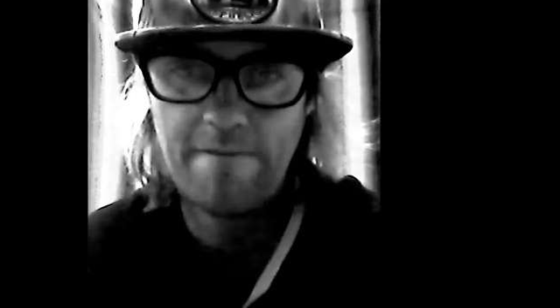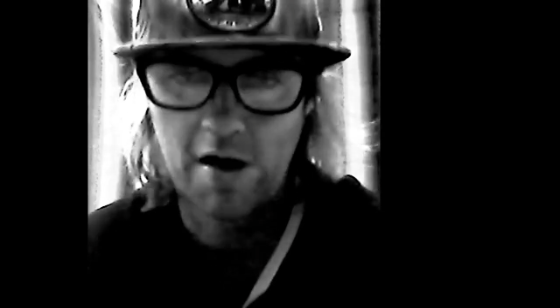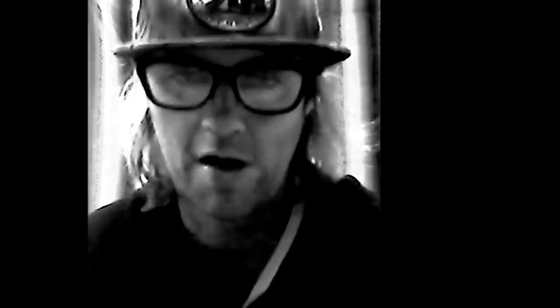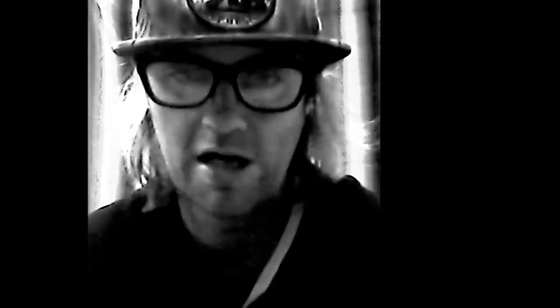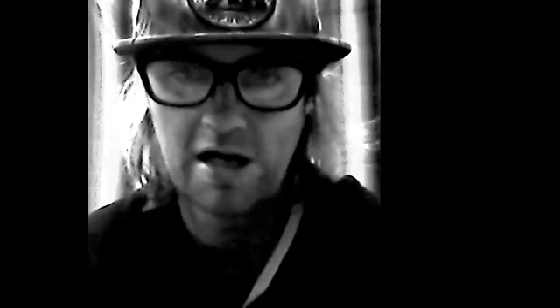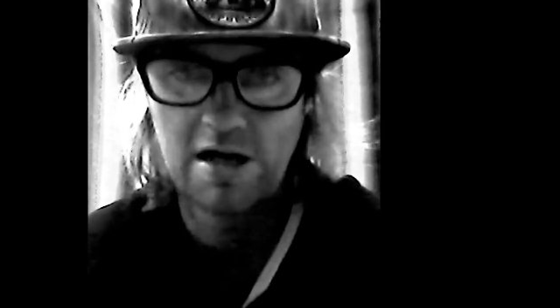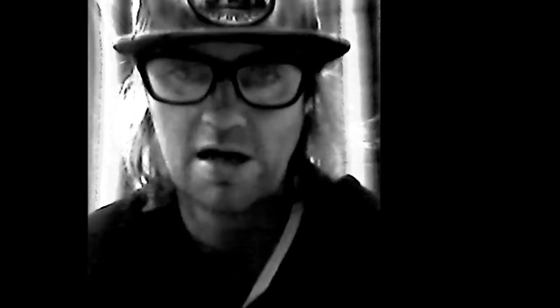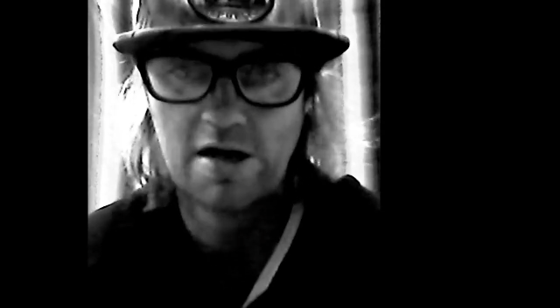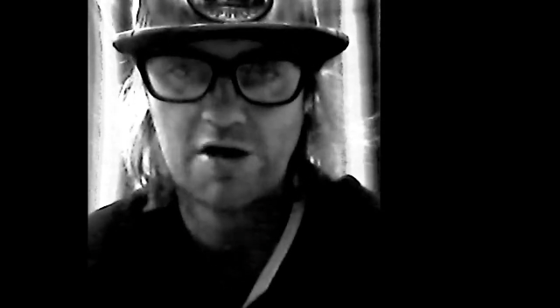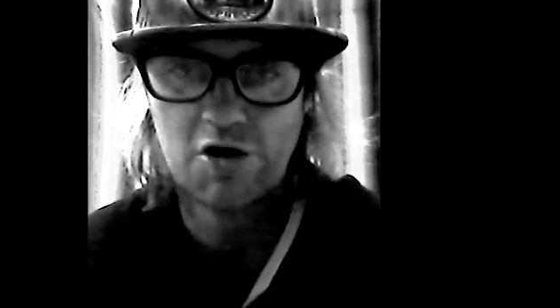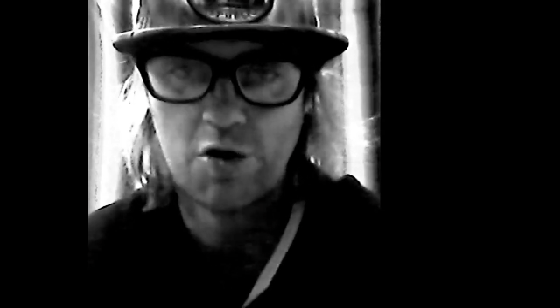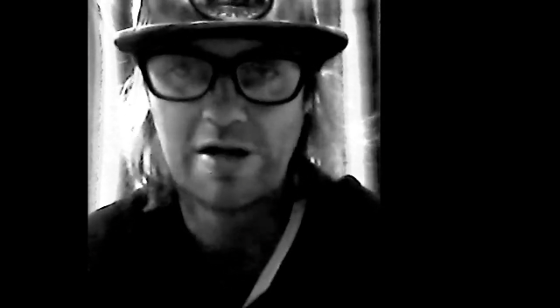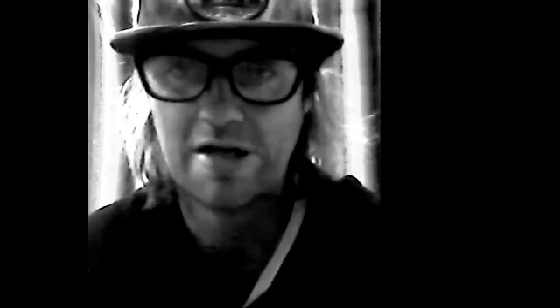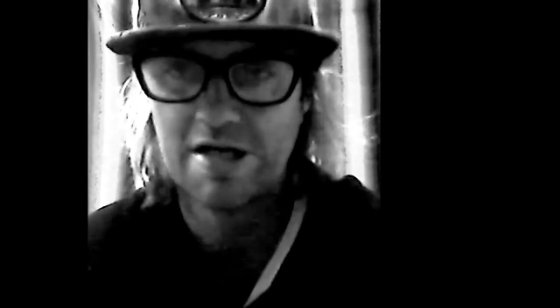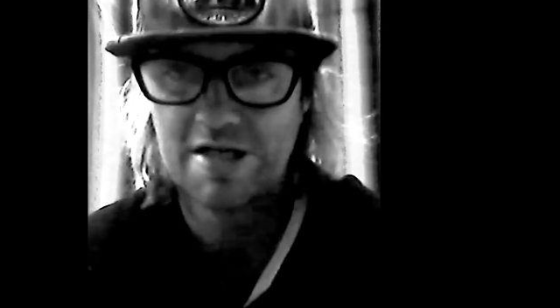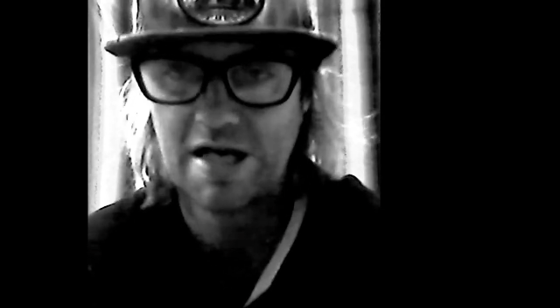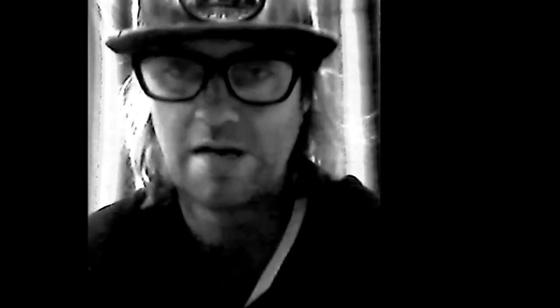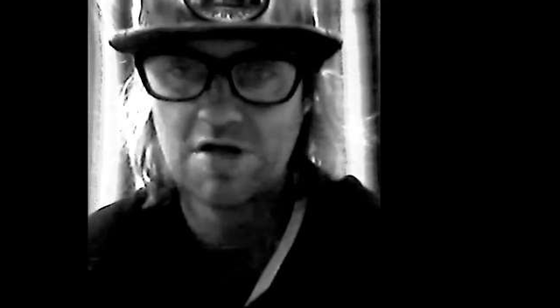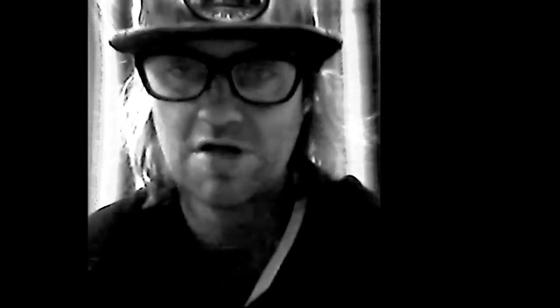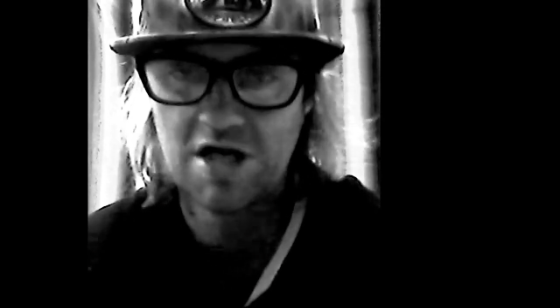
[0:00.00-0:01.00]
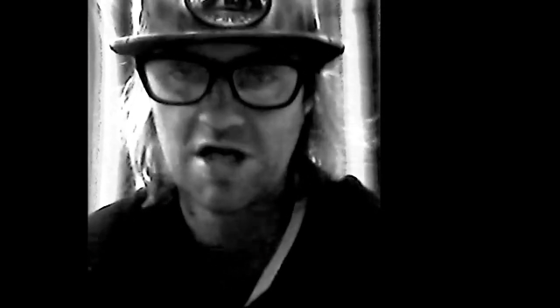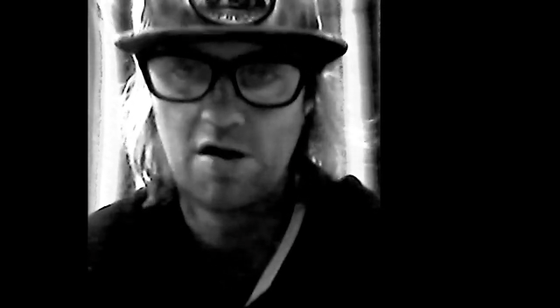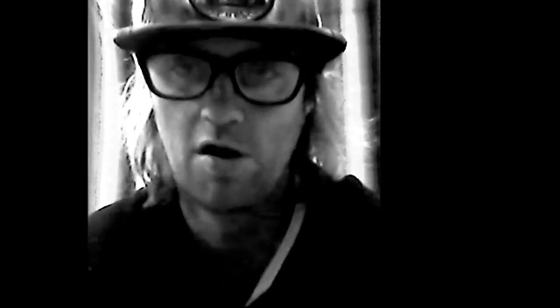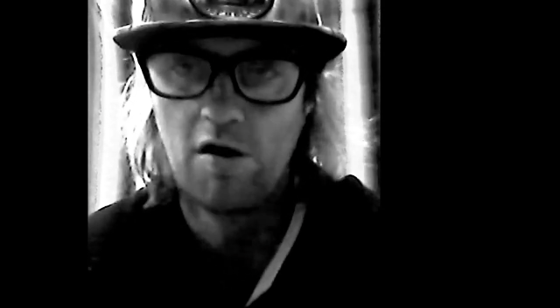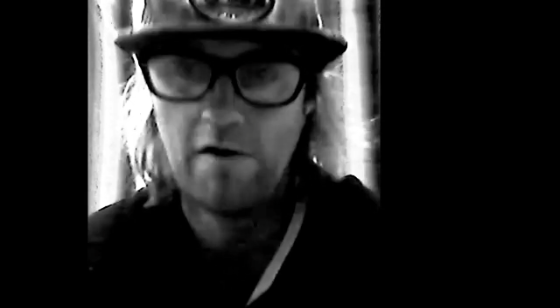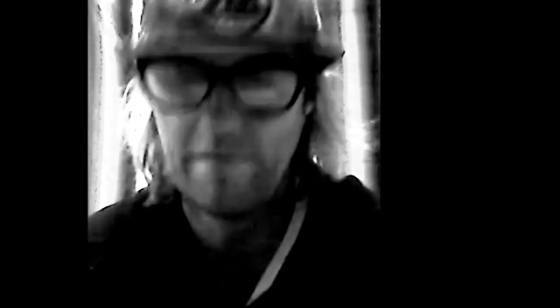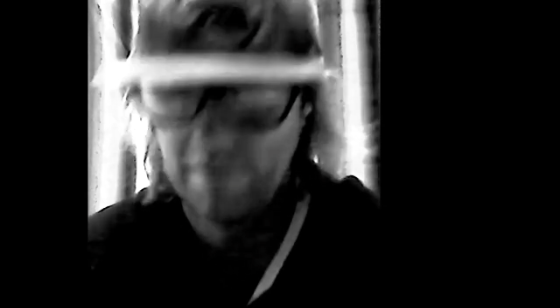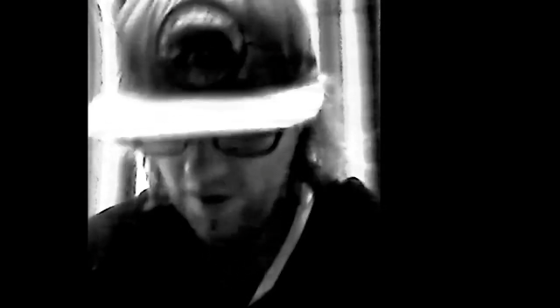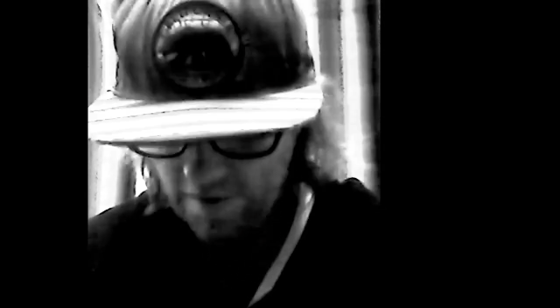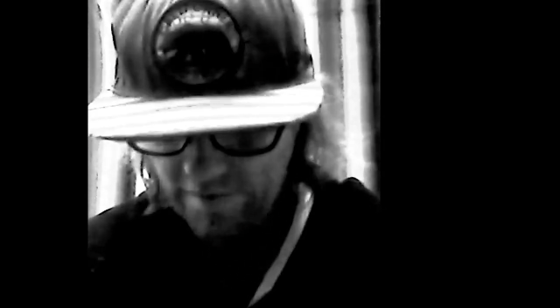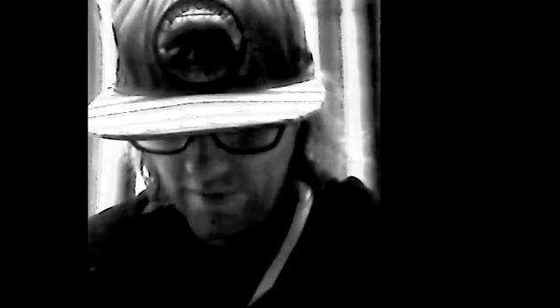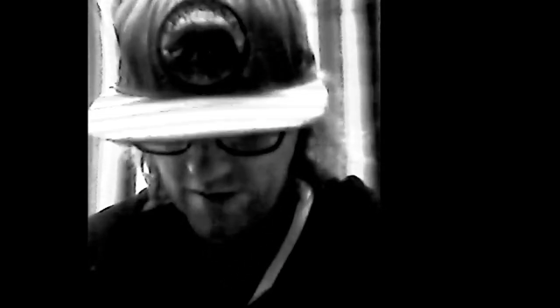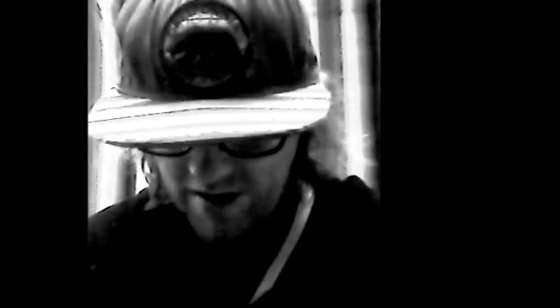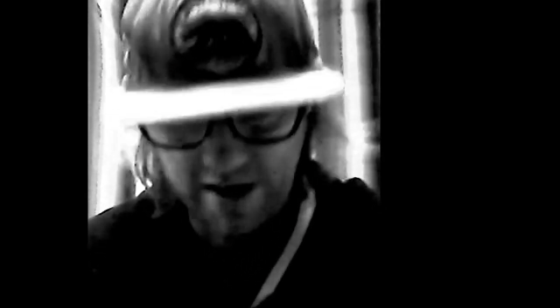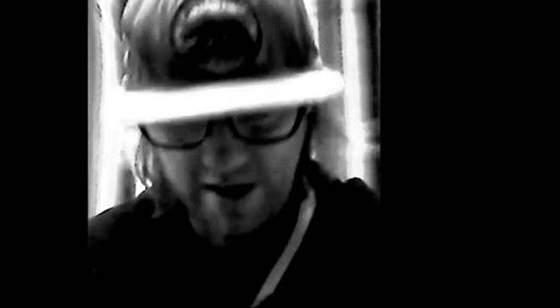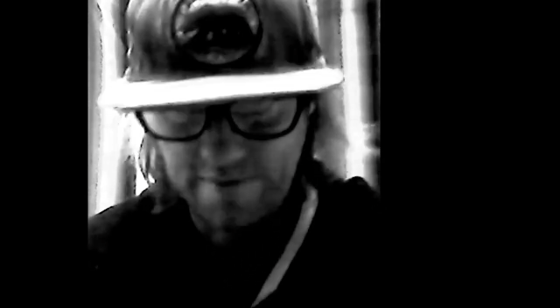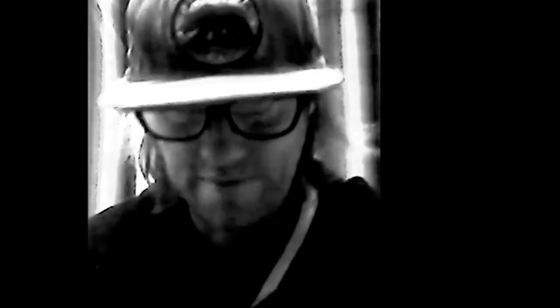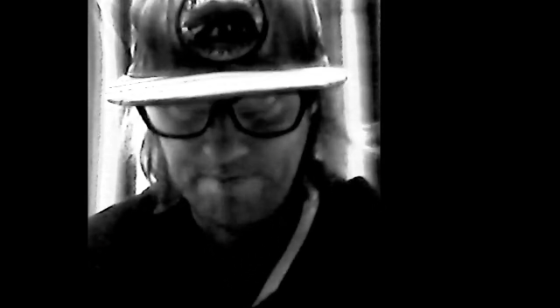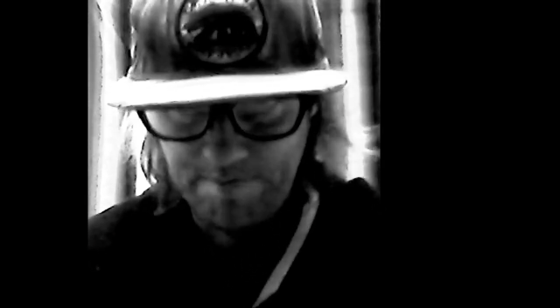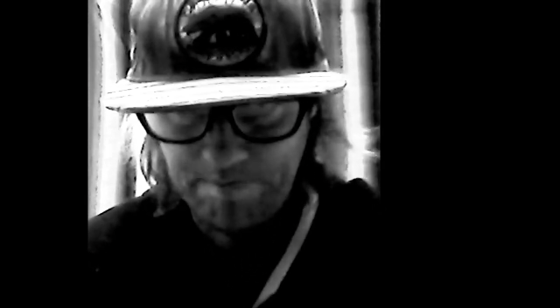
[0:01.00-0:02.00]
fucking doing the same shit over and over
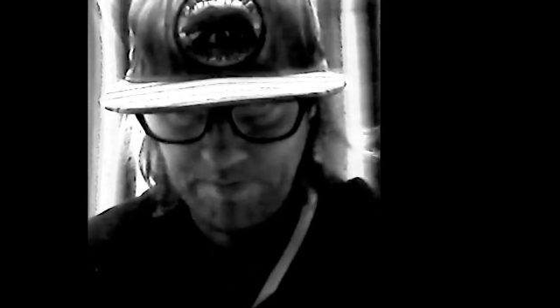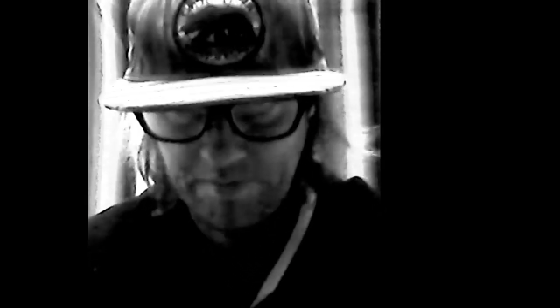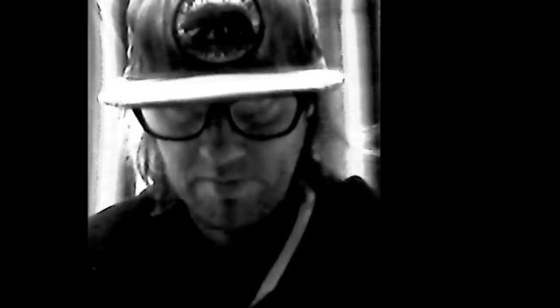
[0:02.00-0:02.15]
again.